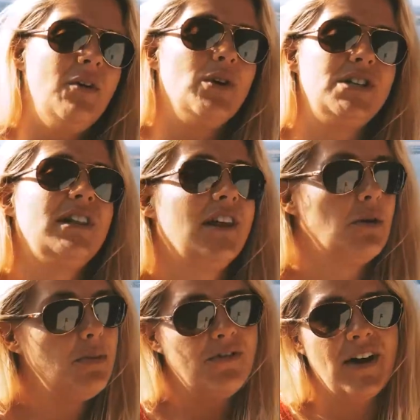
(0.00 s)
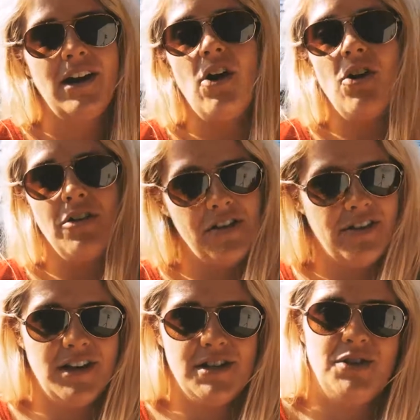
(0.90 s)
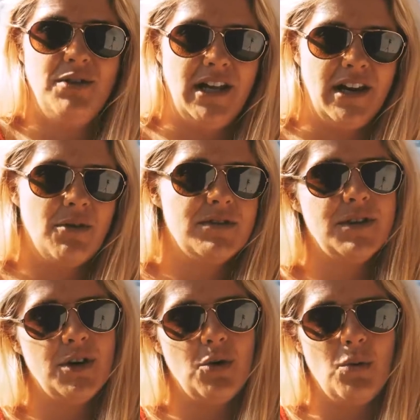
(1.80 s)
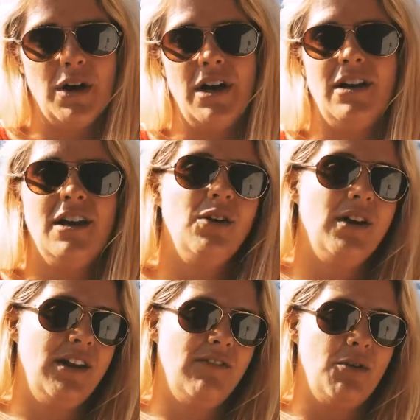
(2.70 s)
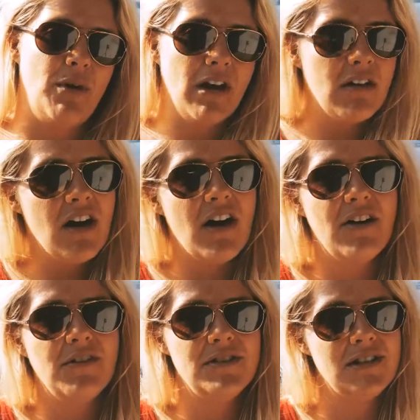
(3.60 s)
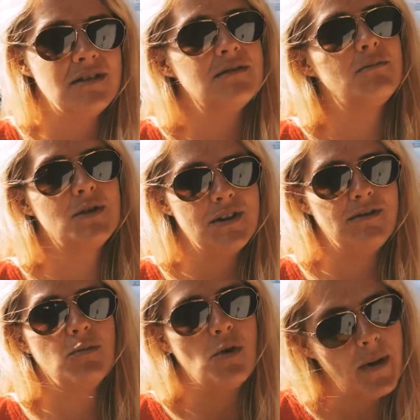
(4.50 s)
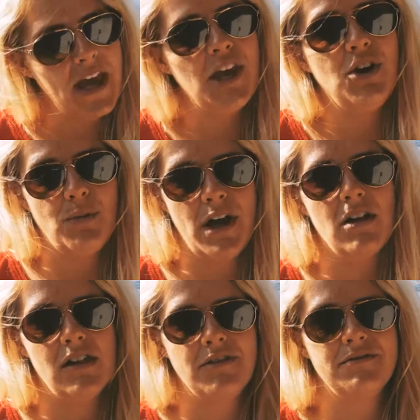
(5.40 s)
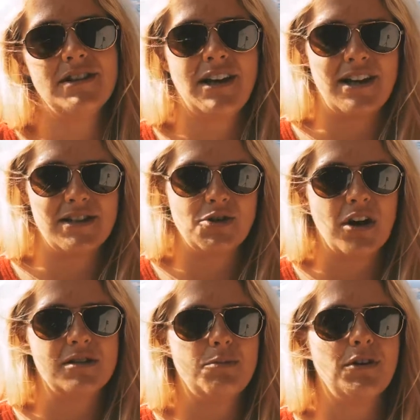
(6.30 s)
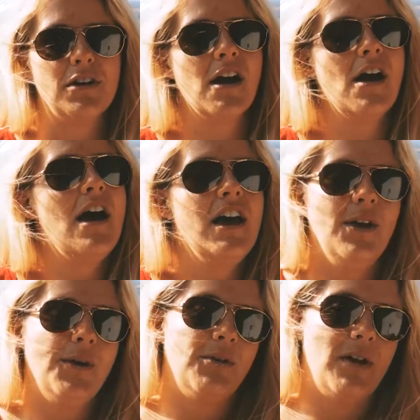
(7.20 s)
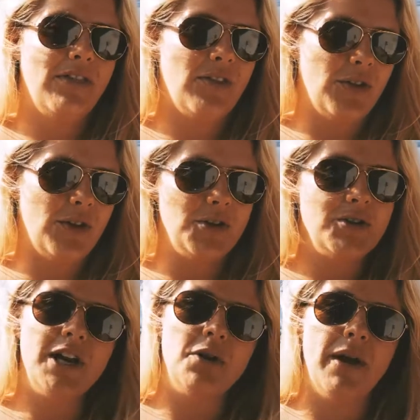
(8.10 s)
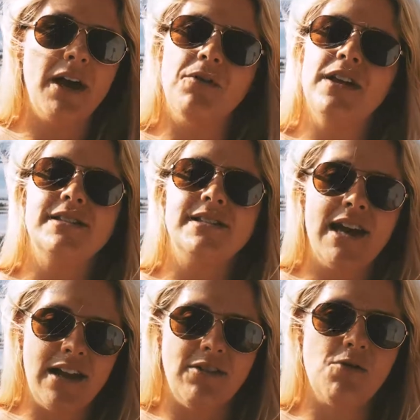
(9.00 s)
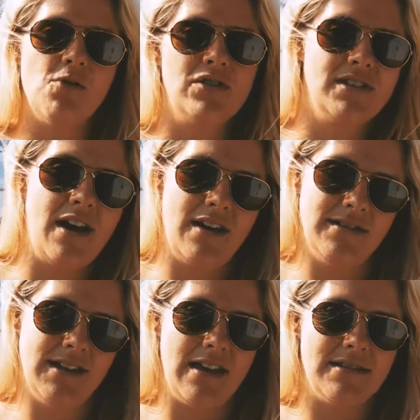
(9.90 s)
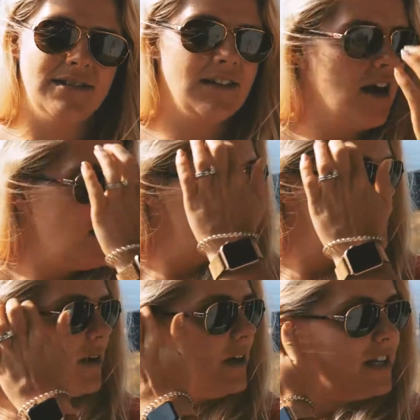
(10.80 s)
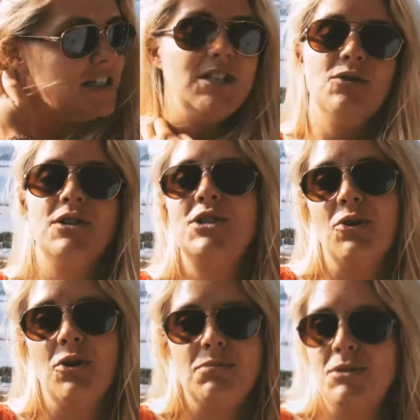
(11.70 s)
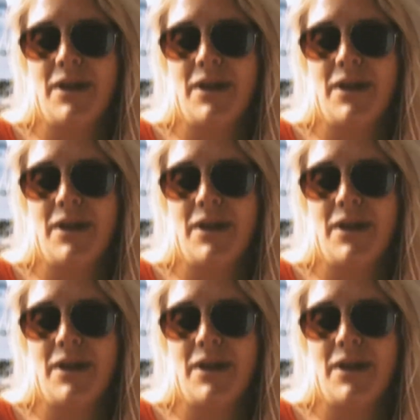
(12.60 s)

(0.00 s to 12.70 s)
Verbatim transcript: which they'll provide all the things you need. I was a little worried. You can even rent gloves. Most of them will make you rent gloves like in Strasbourg. You can rent the little trainer penguins and of course the ice skates. So all you need to do is show up to